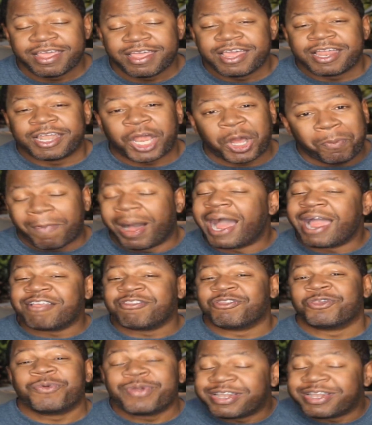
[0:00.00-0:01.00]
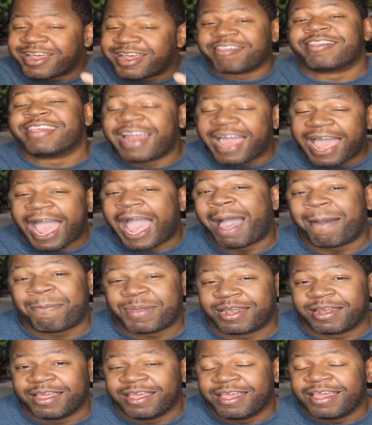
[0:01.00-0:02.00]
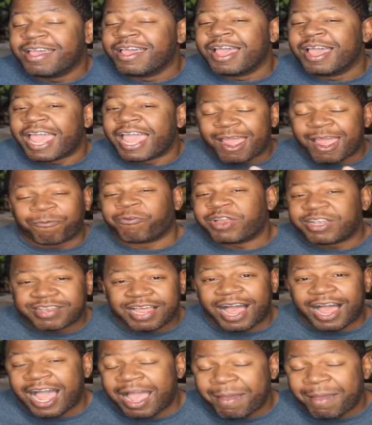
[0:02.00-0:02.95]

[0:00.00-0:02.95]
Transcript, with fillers: Now, mind you, it doesn't happen every time